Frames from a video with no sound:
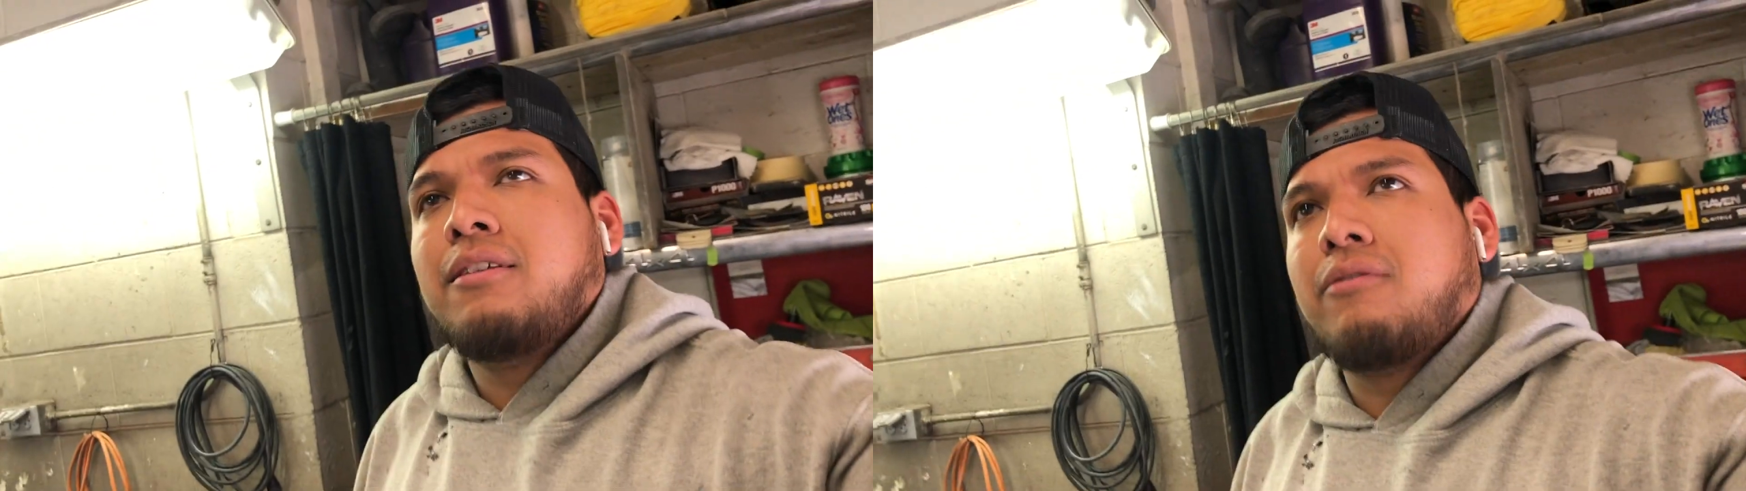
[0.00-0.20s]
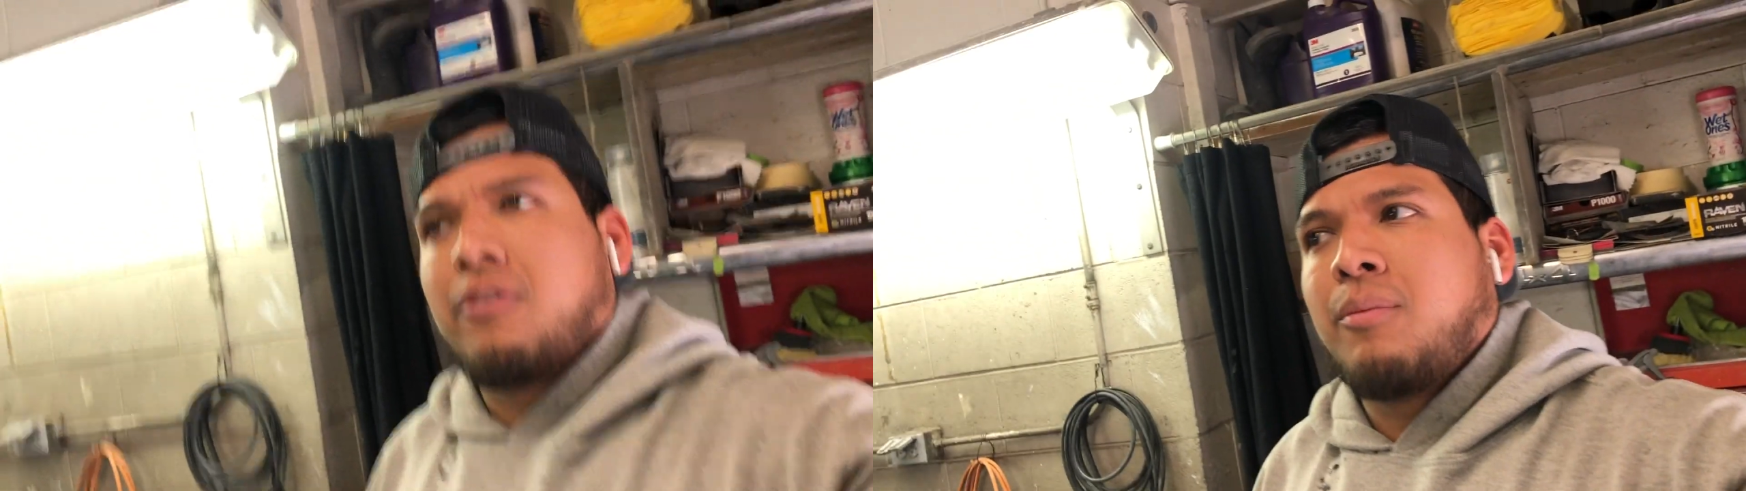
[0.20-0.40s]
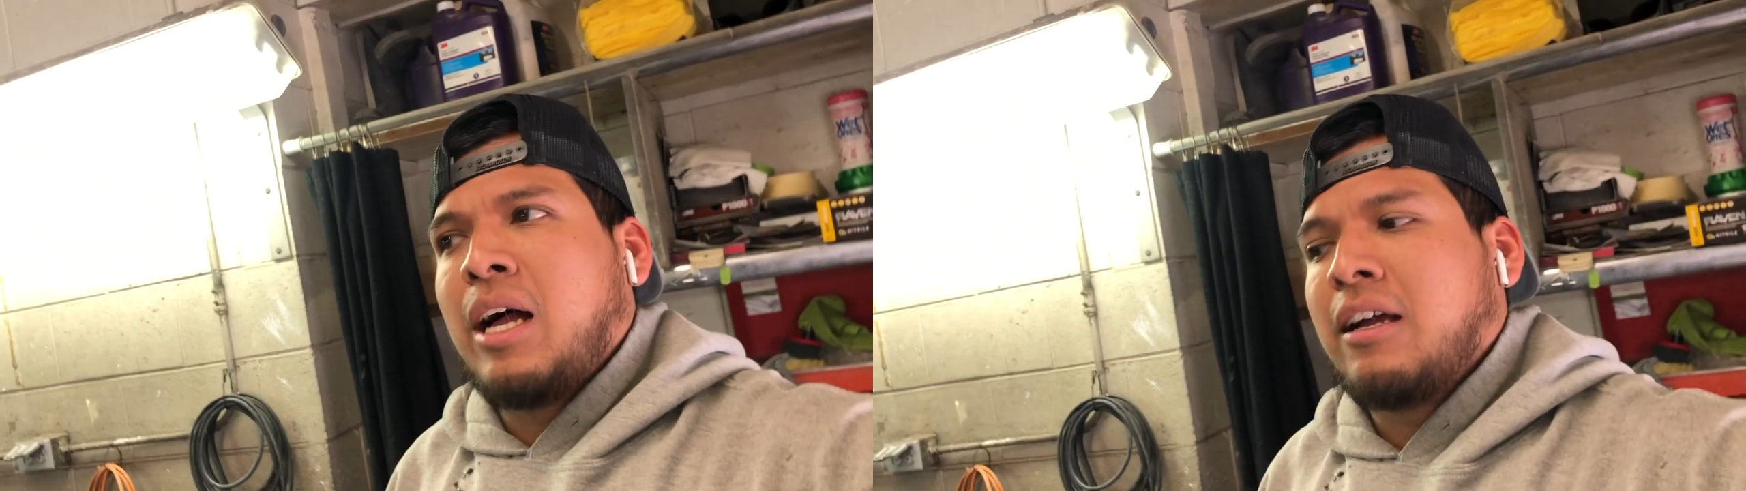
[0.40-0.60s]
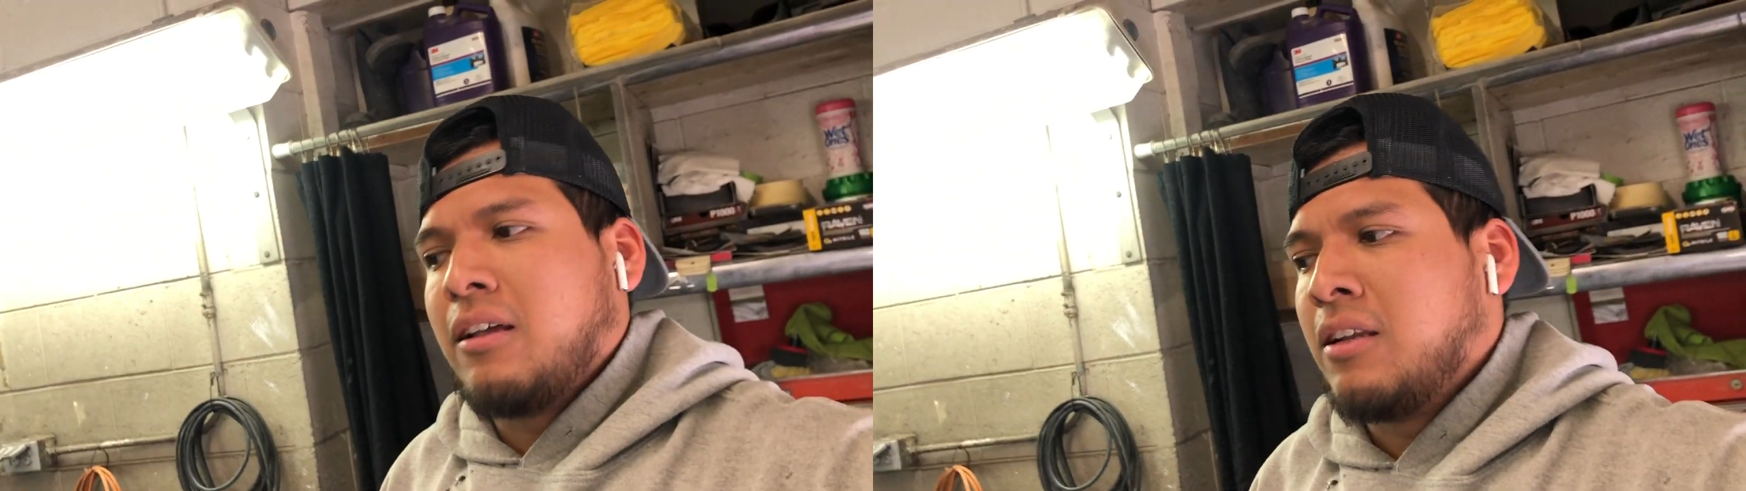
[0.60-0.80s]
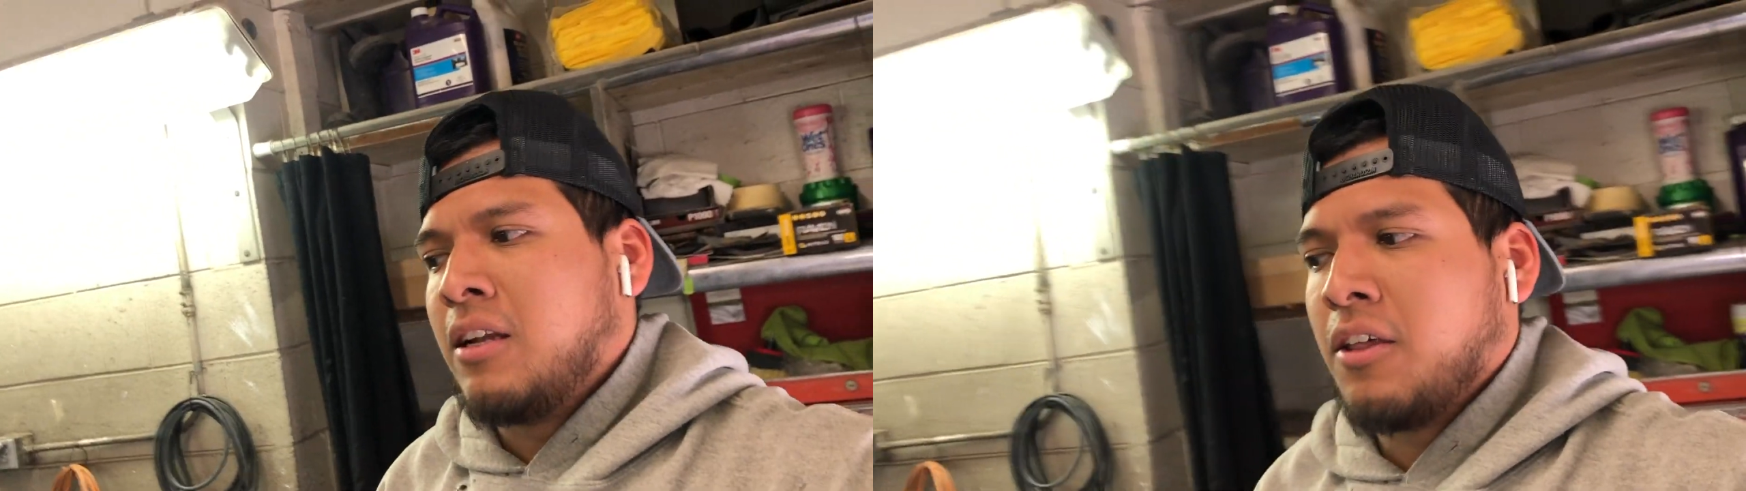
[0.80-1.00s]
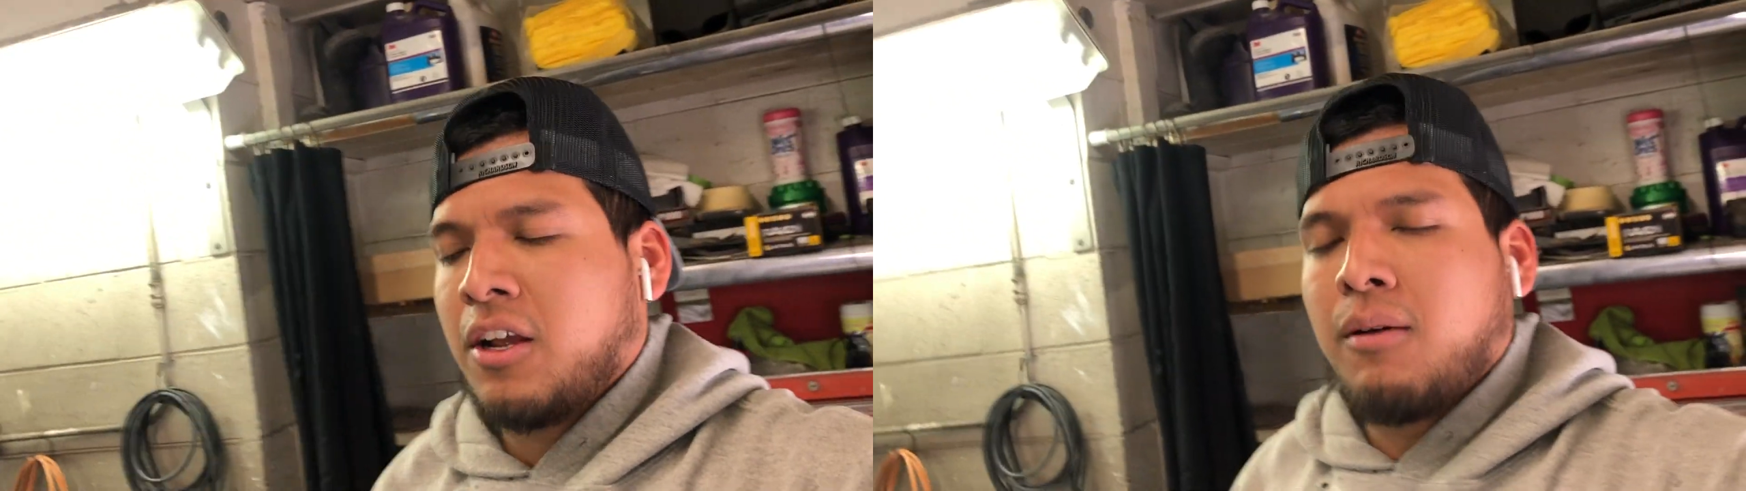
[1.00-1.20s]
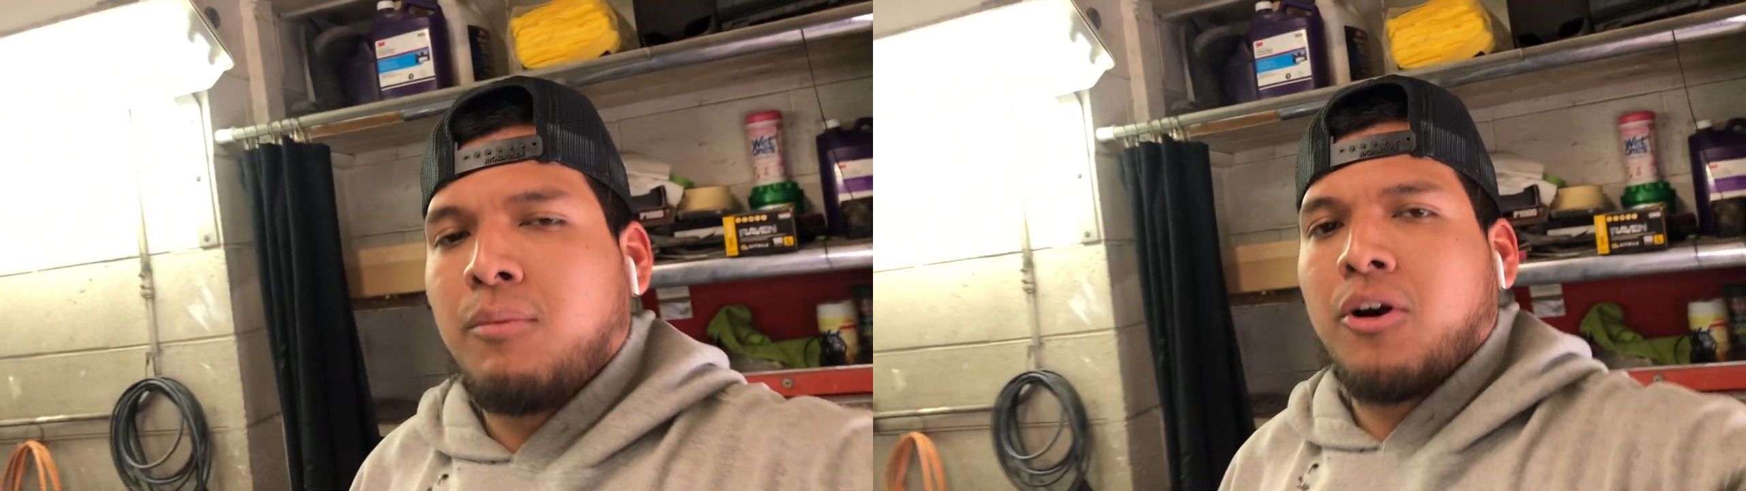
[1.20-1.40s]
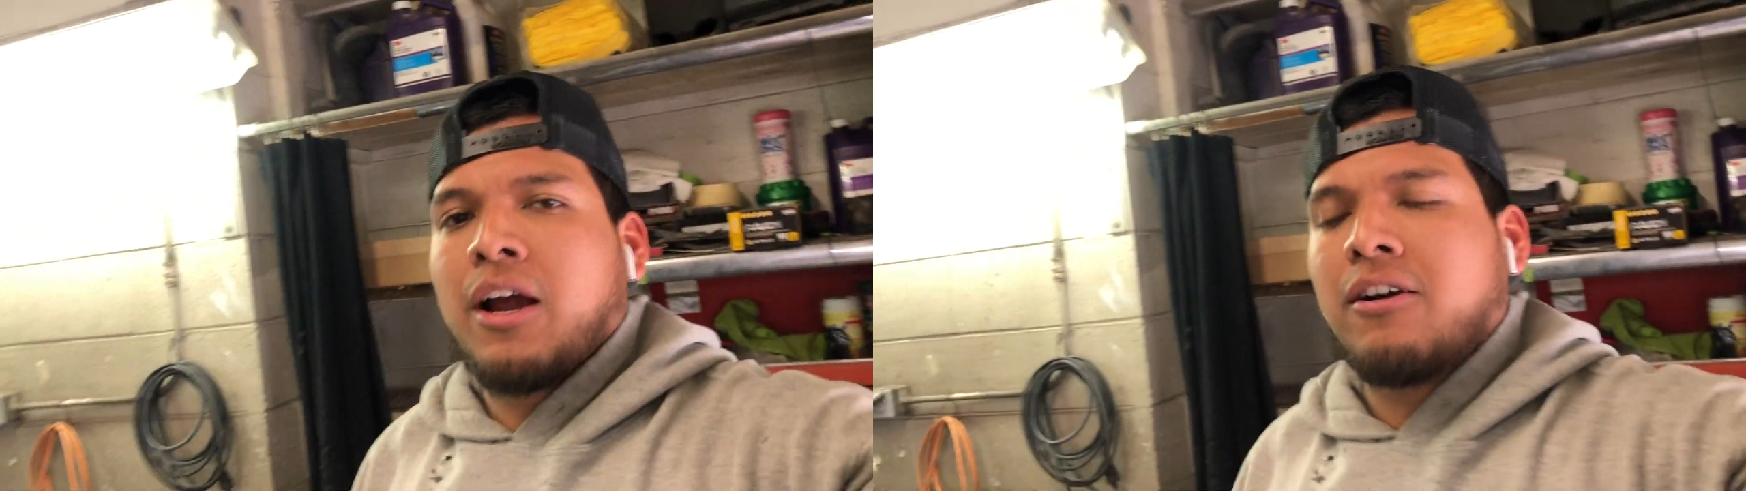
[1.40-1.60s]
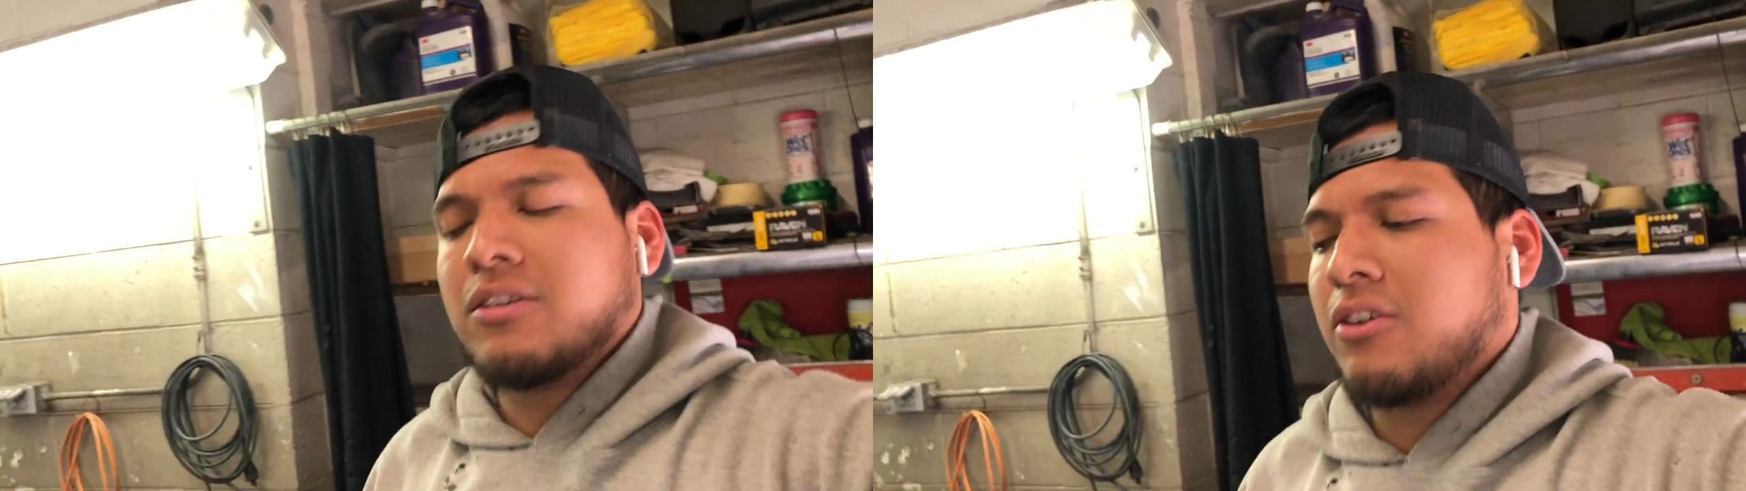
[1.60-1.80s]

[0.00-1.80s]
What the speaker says: for about another couple more hours.